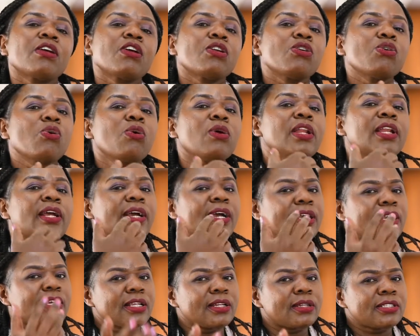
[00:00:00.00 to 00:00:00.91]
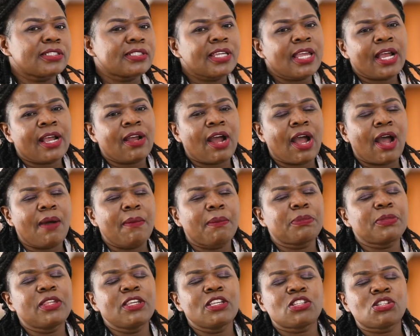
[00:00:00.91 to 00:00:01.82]
you will check
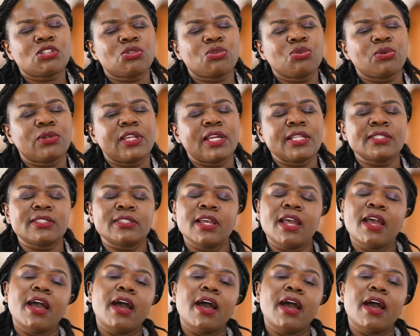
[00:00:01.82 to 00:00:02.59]
up these students,